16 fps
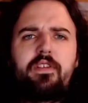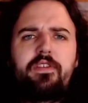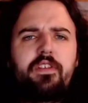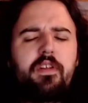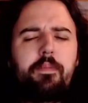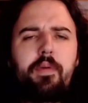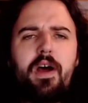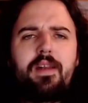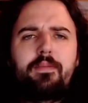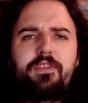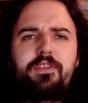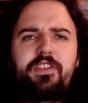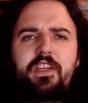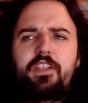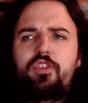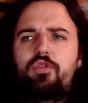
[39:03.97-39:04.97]
in the bottom
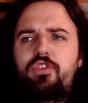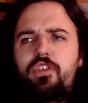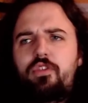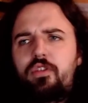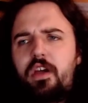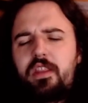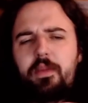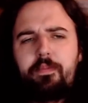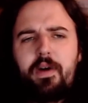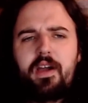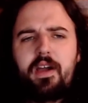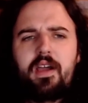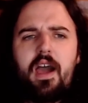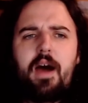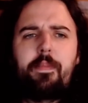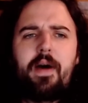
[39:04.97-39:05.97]
6 who still got the
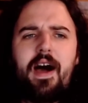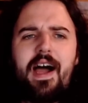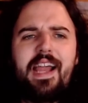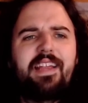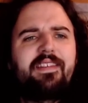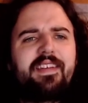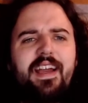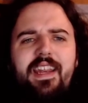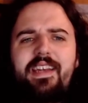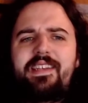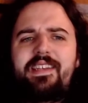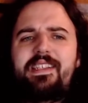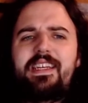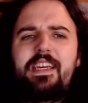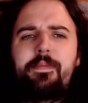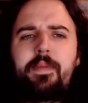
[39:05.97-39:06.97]
puck up ice, got it
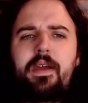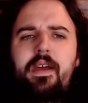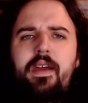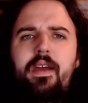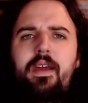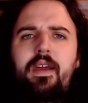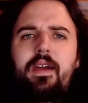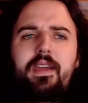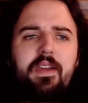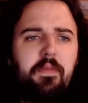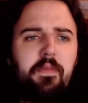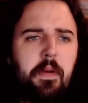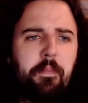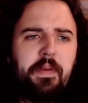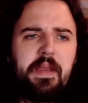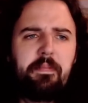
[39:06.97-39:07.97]
deep. Give him
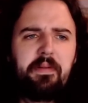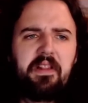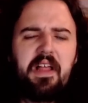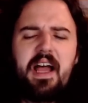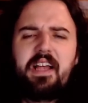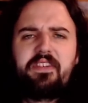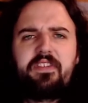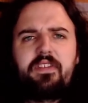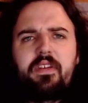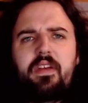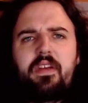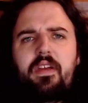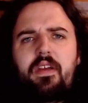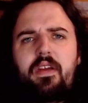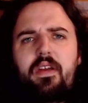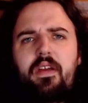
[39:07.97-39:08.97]
a B+.
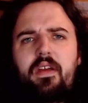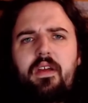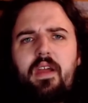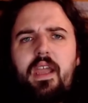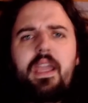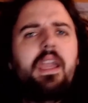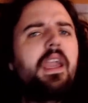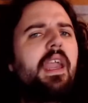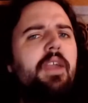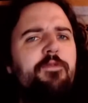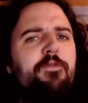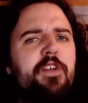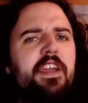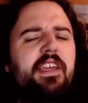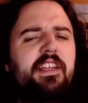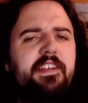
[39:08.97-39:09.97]
If
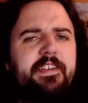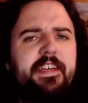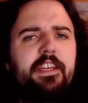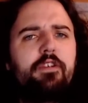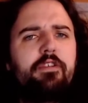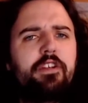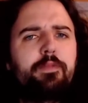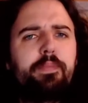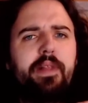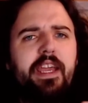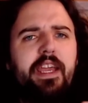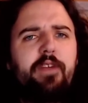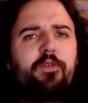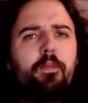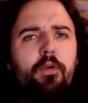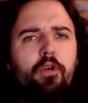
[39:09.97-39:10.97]
he continued his play
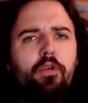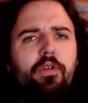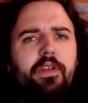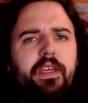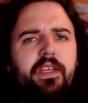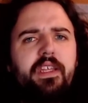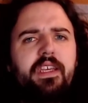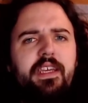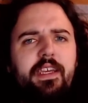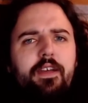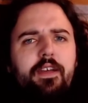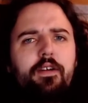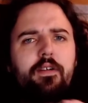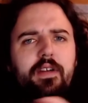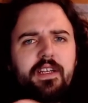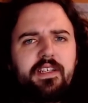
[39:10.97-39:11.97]
from early in the
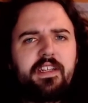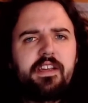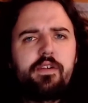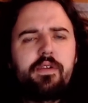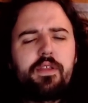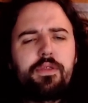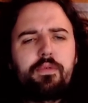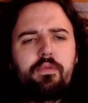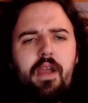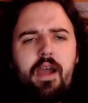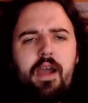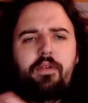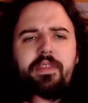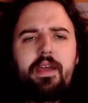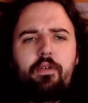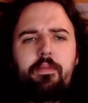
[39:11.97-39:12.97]
year, continued it
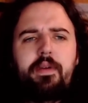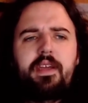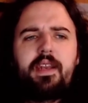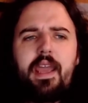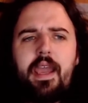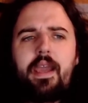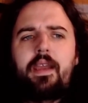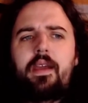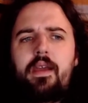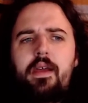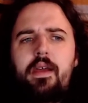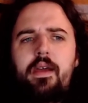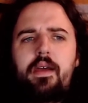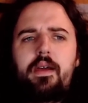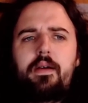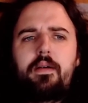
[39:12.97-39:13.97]
throughout, that would be an A.
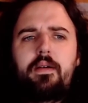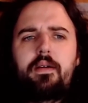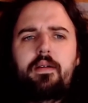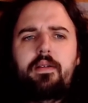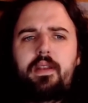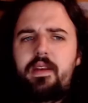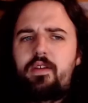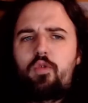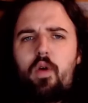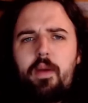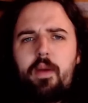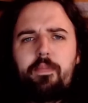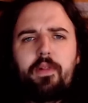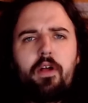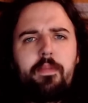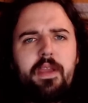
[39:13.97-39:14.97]
Didn't quite
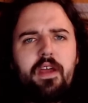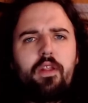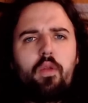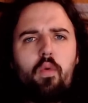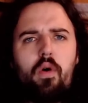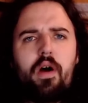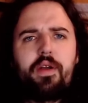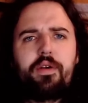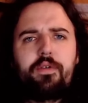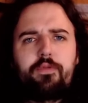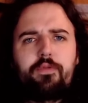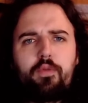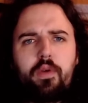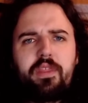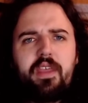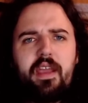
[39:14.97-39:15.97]
blow me out of the water
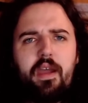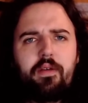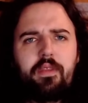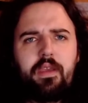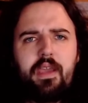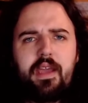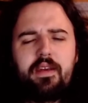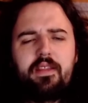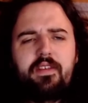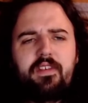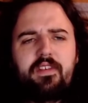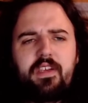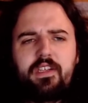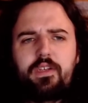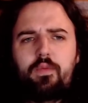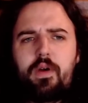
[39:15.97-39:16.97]
with how the end of the
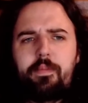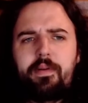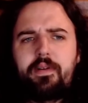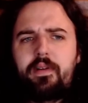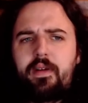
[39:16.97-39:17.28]
season went, but